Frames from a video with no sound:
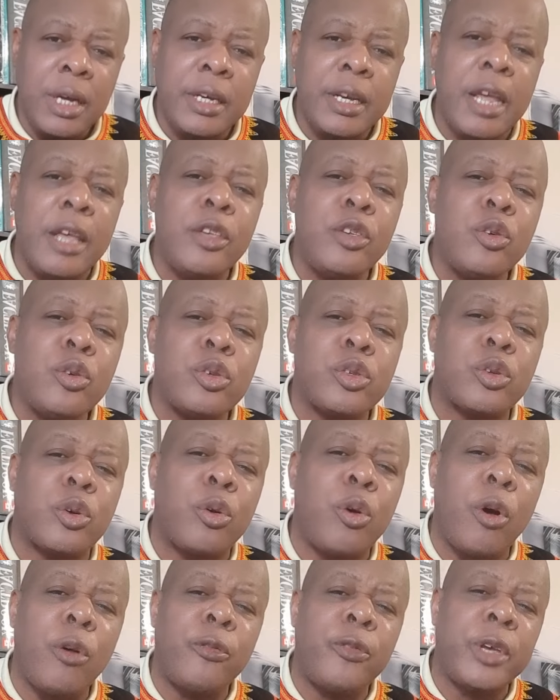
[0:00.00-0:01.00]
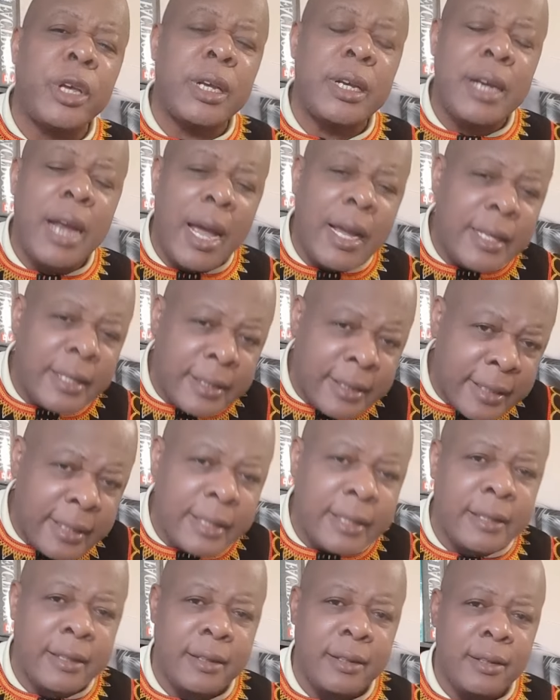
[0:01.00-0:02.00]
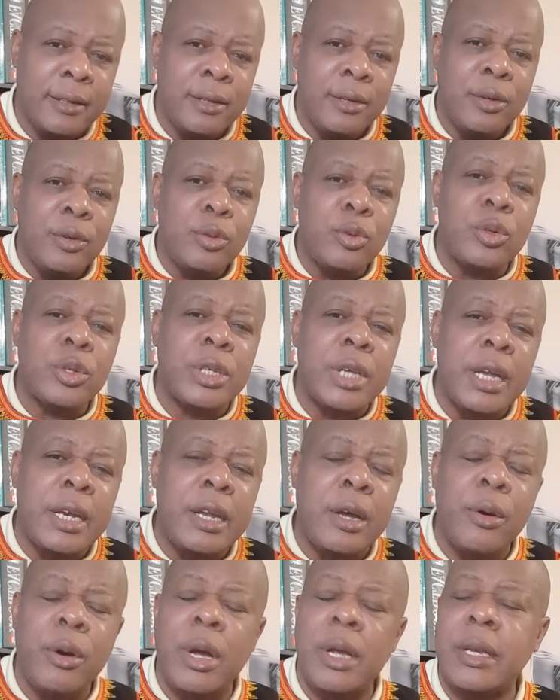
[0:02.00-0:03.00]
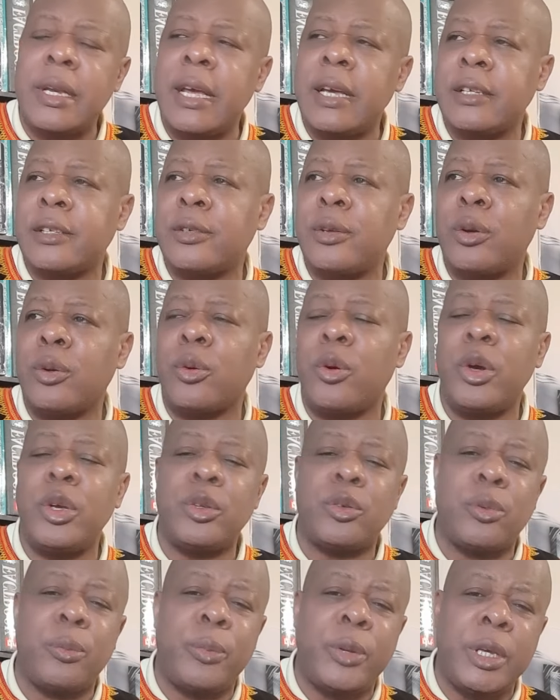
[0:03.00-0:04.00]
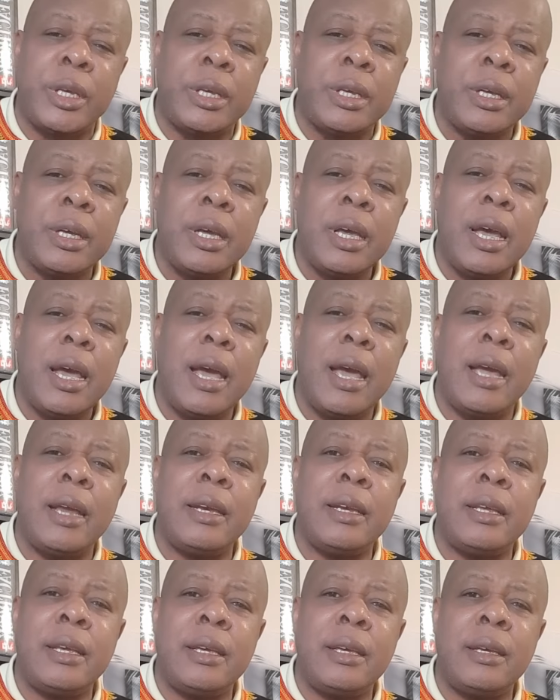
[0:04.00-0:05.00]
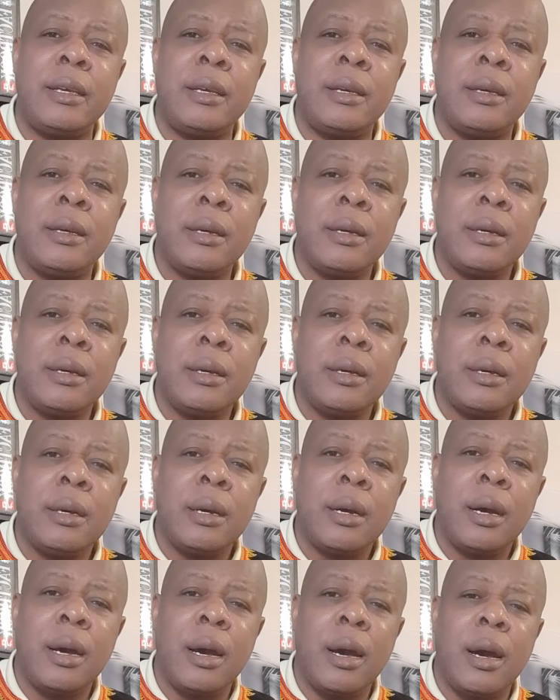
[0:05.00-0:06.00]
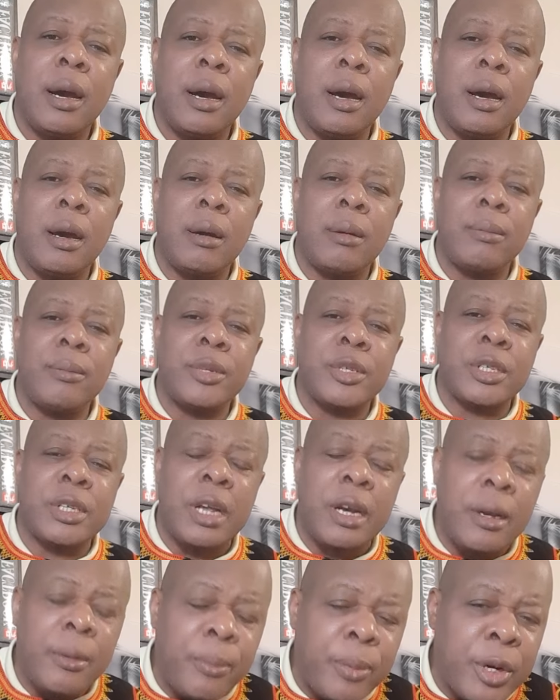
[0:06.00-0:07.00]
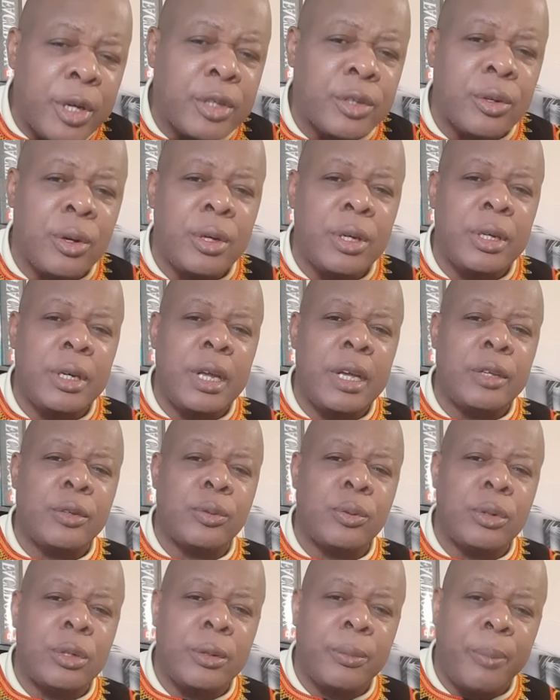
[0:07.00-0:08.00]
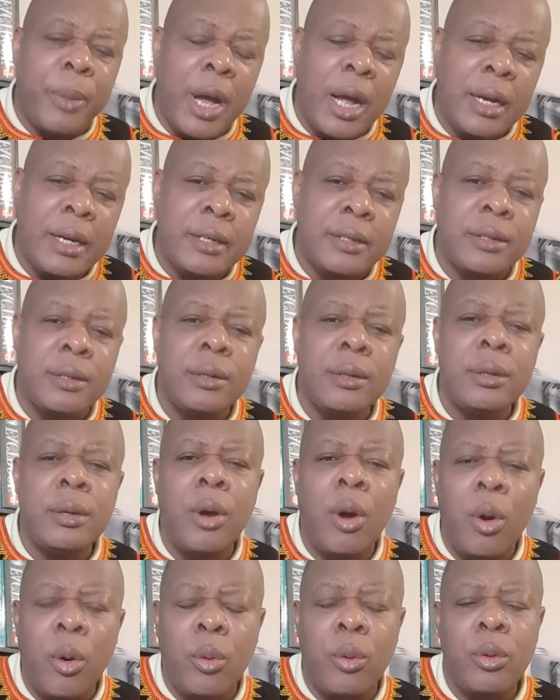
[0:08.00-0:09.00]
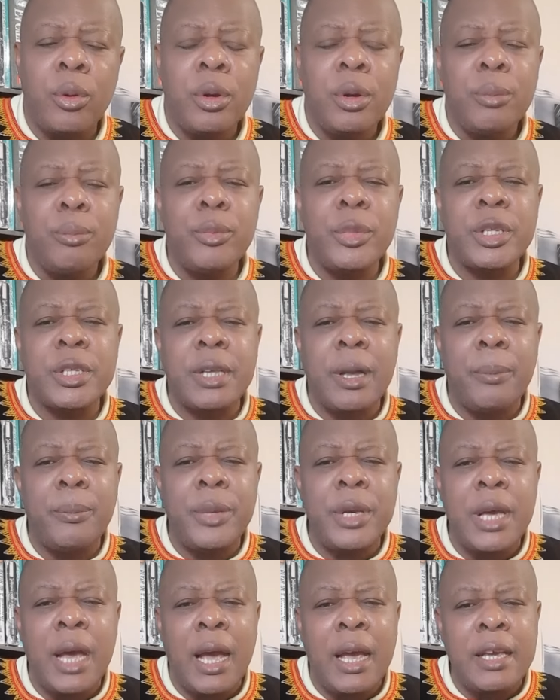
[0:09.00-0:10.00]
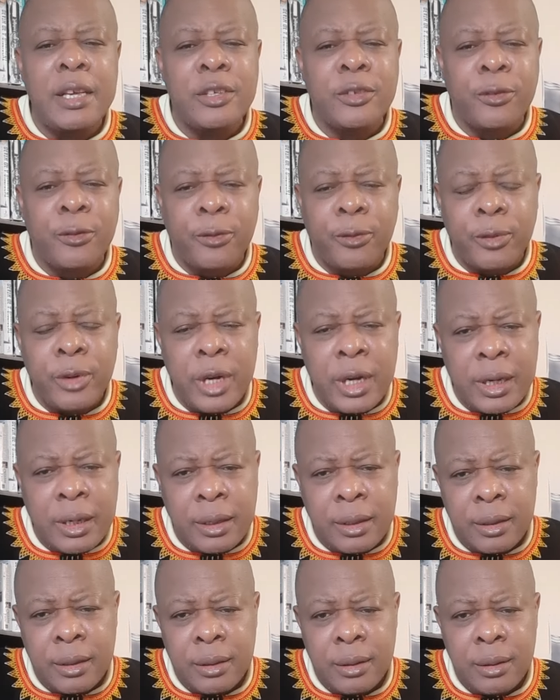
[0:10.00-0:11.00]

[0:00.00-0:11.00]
They use COVID-19 to say there, there's not going to be any um, celebration in Etoudi Palace. No, Mr. Biya is frail.